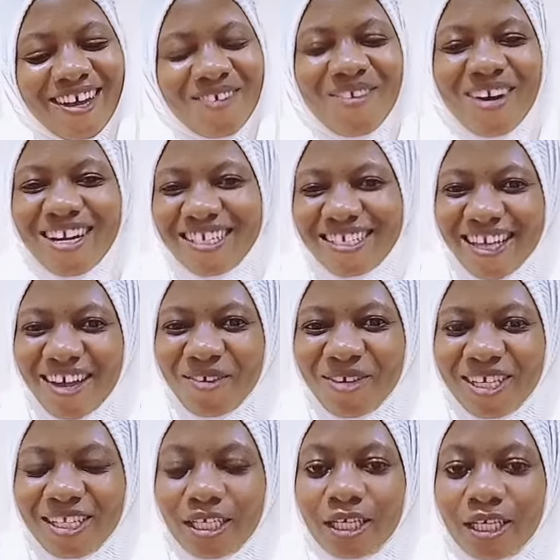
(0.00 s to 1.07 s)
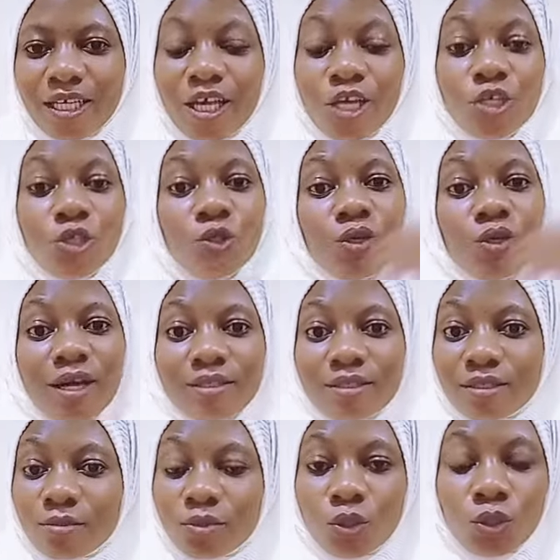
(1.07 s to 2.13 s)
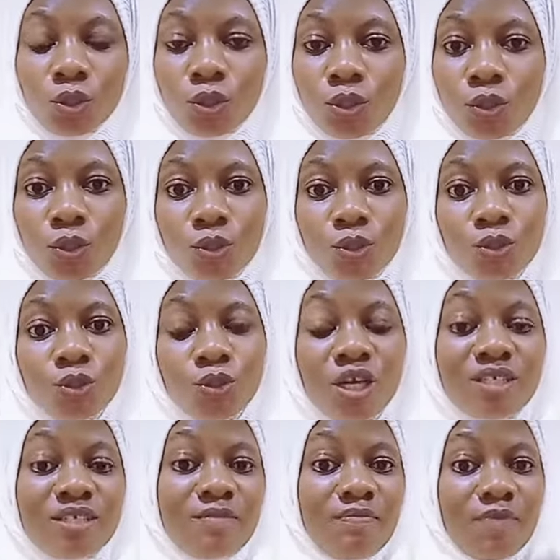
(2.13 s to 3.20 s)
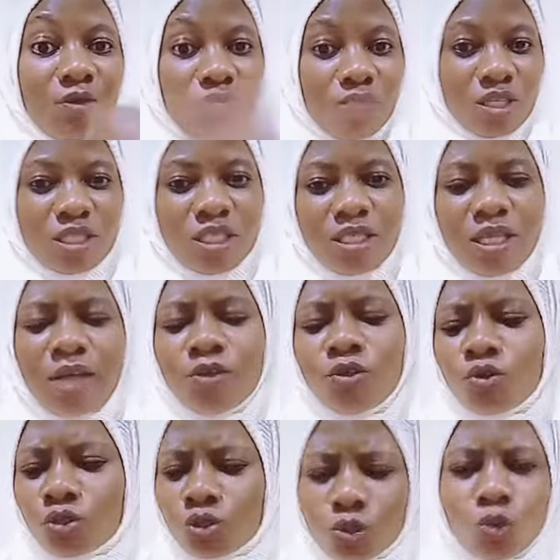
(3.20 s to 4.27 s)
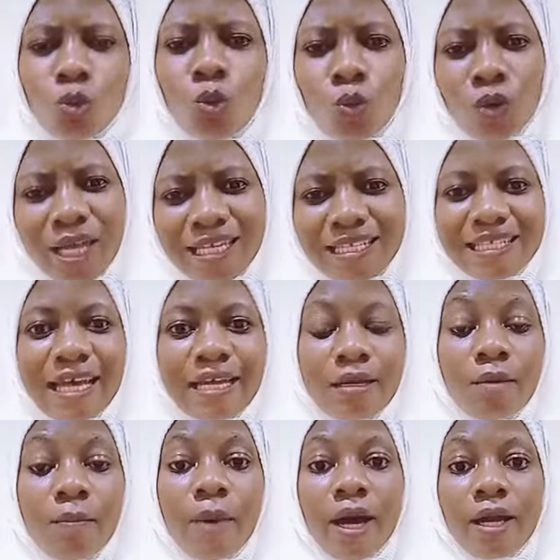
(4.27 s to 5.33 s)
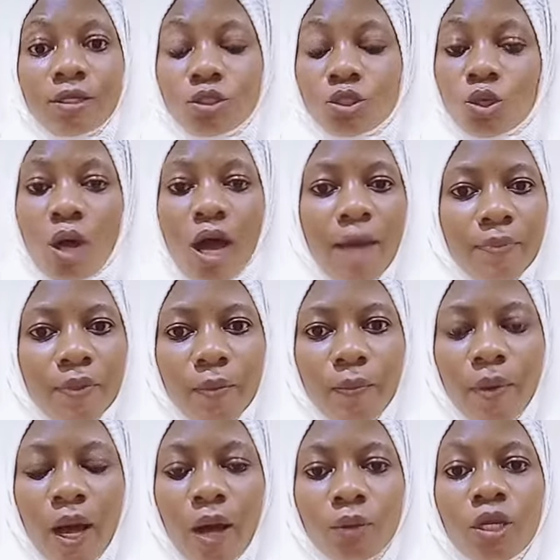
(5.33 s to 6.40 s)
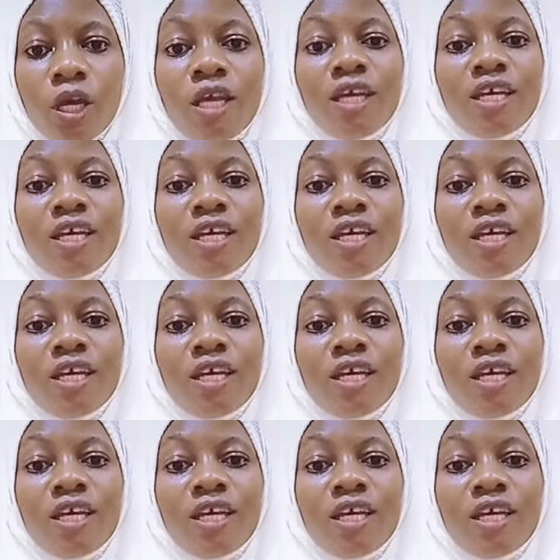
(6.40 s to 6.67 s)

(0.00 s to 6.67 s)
What is that really? You got some good news, you got something really that you're so excited about and so happy about.